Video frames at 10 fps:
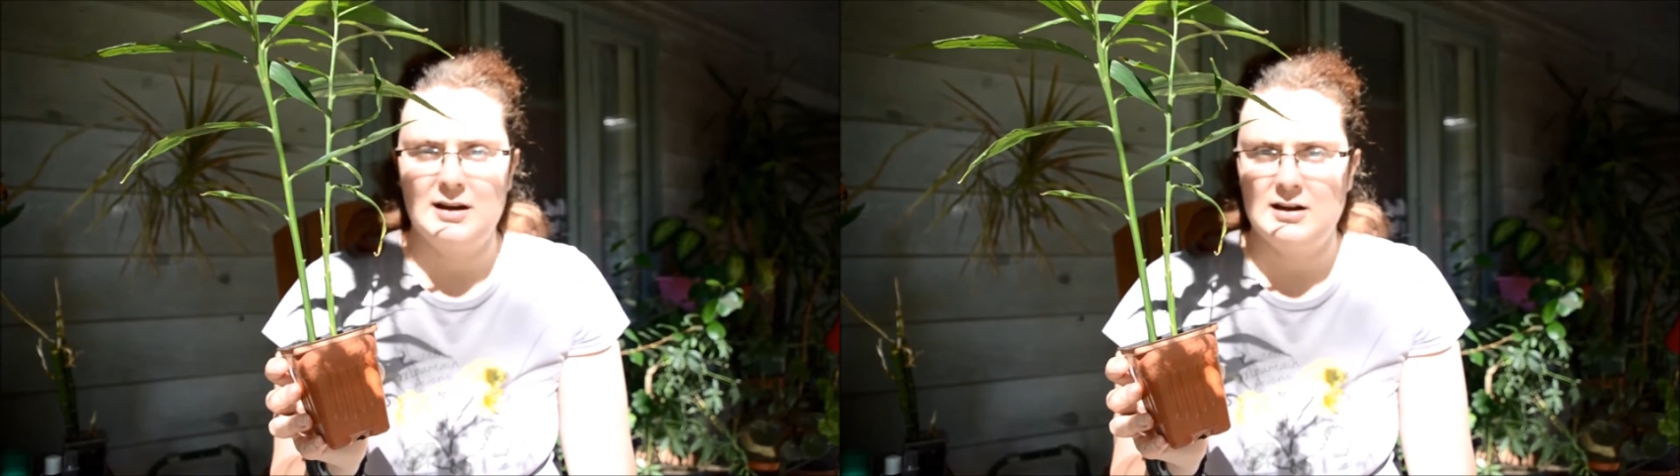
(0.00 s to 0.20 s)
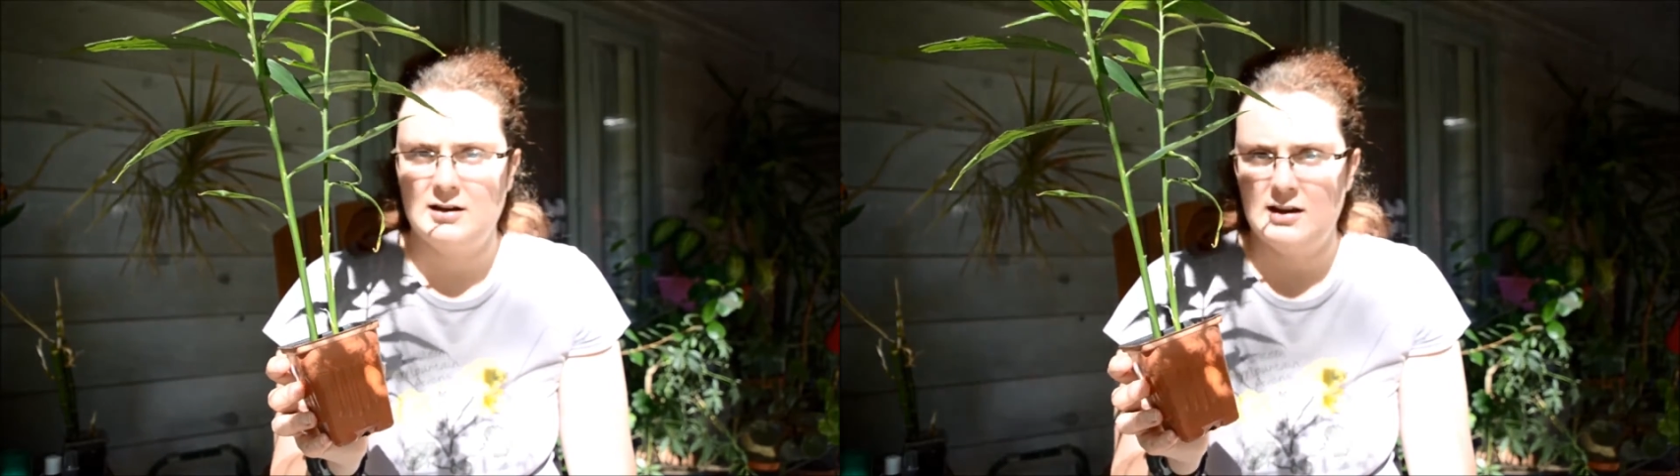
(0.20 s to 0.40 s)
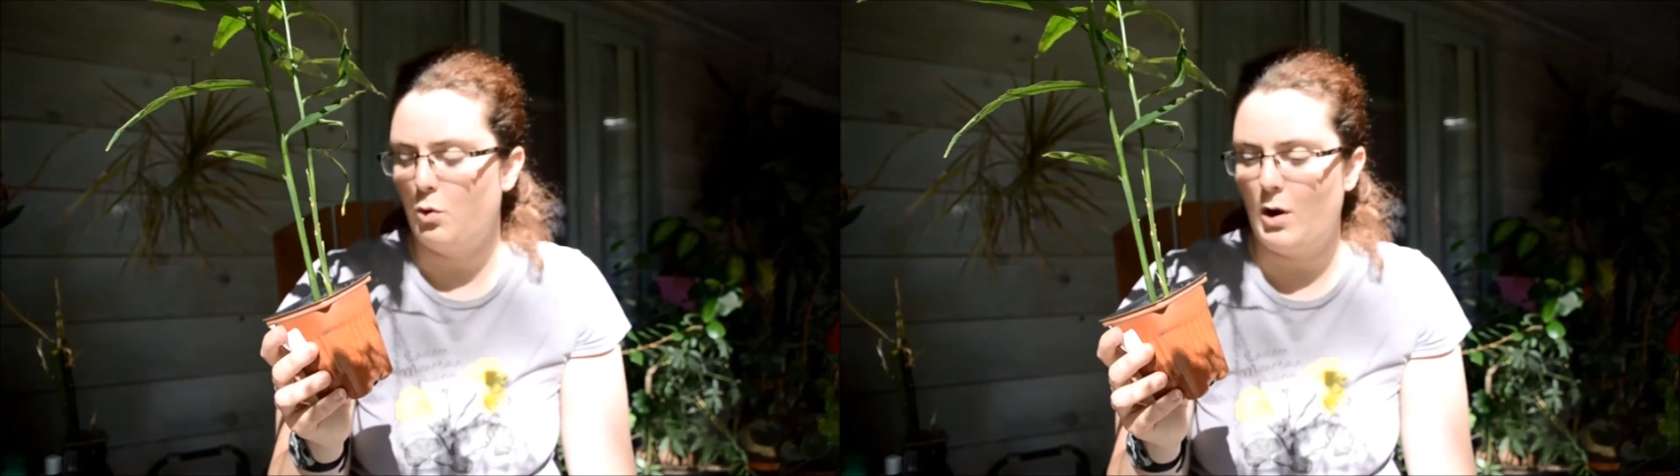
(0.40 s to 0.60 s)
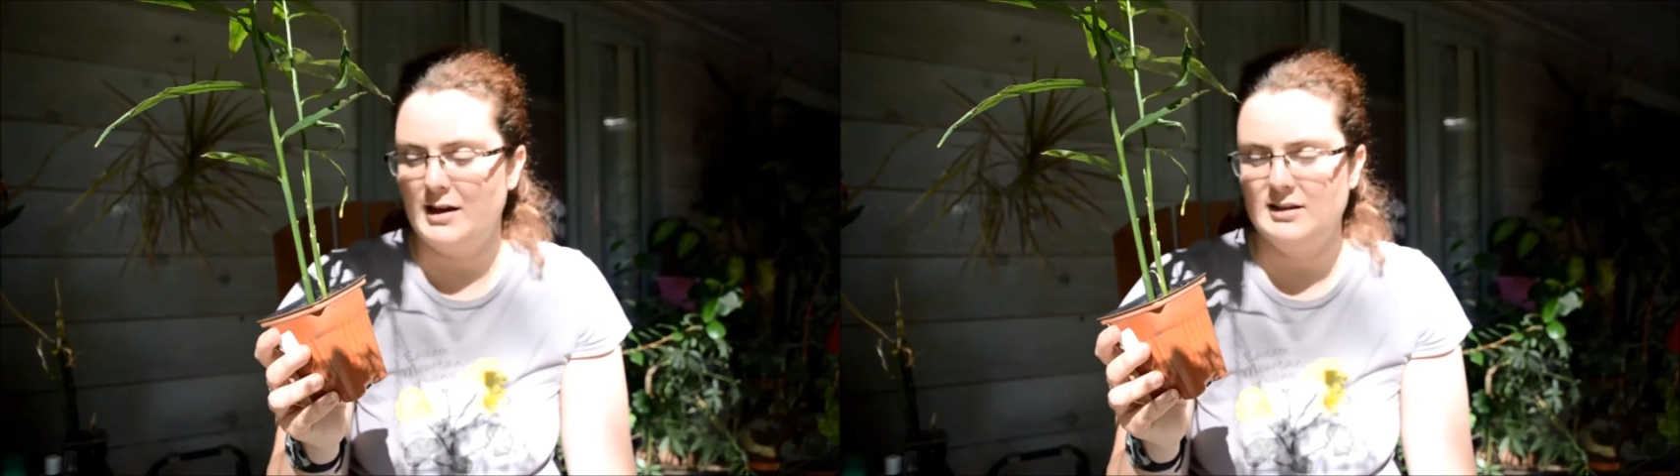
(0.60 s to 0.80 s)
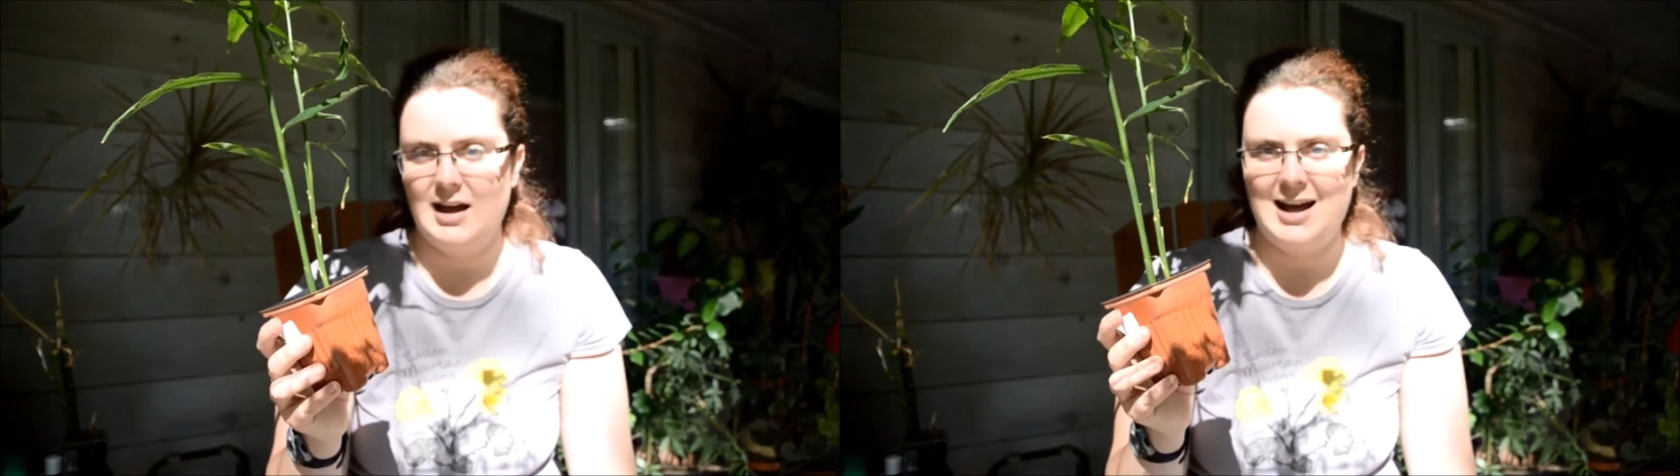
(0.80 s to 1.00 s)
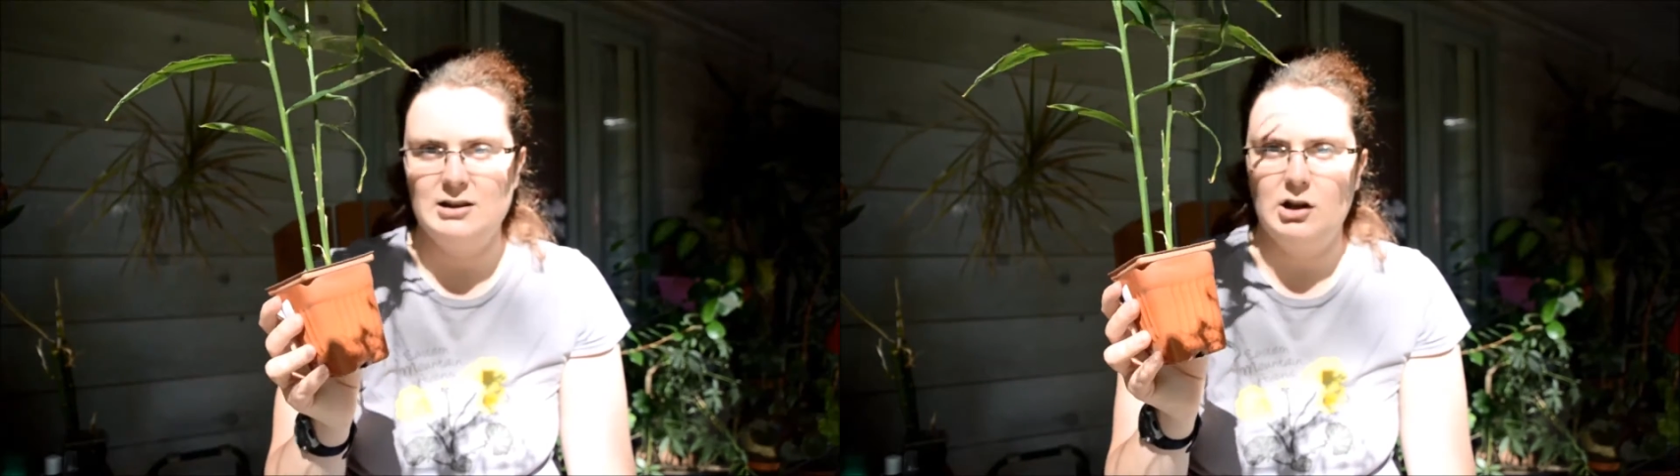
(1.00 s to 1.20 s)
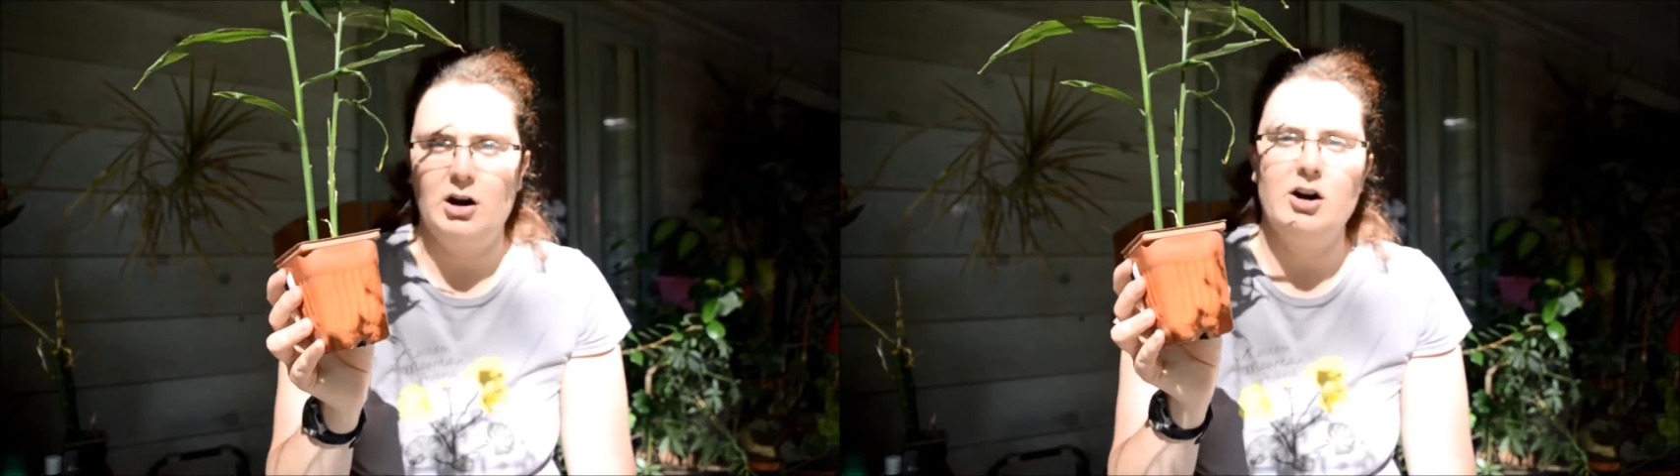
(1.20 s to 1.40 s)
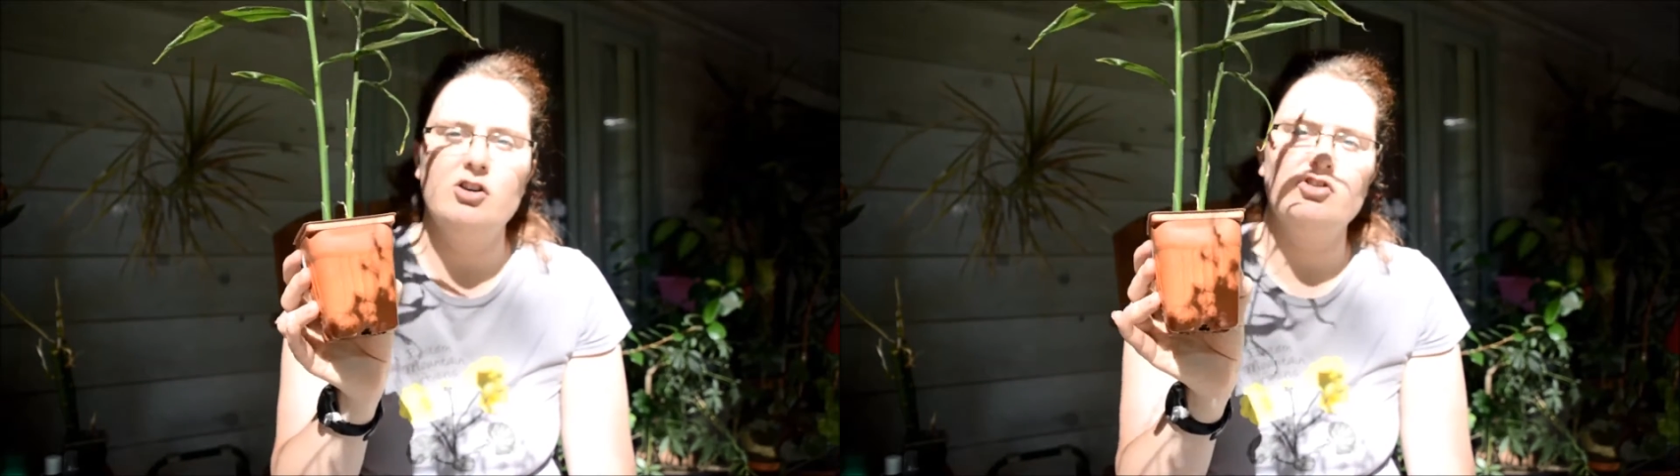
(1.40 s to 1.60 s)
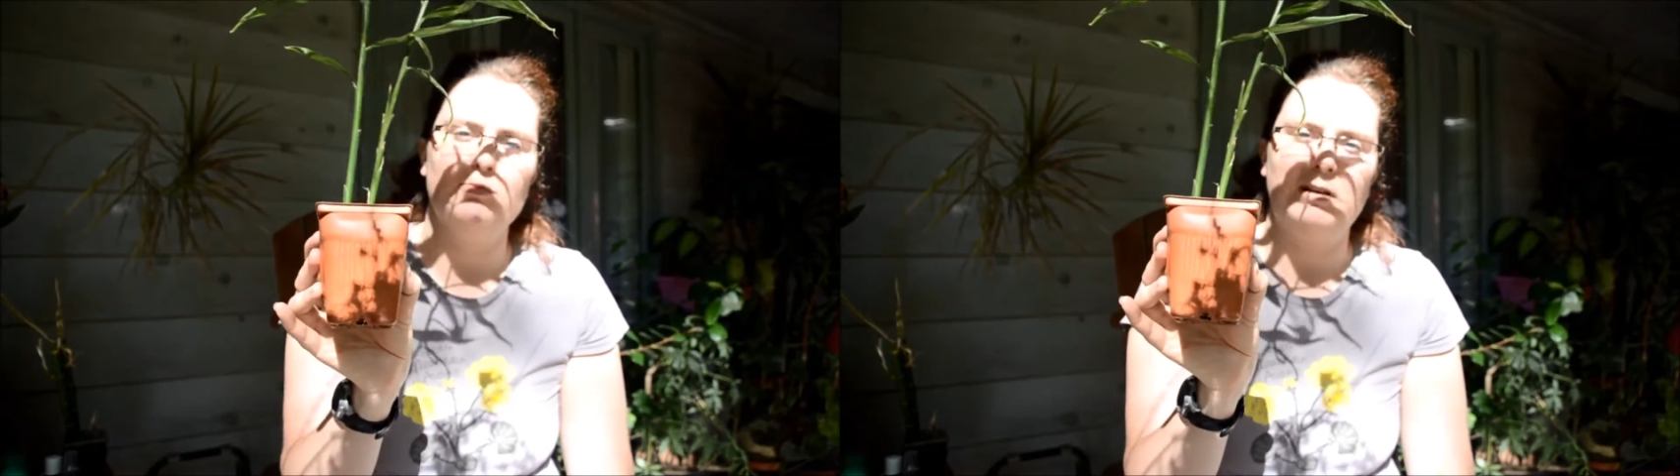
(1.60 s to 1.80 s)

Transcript: being quite that large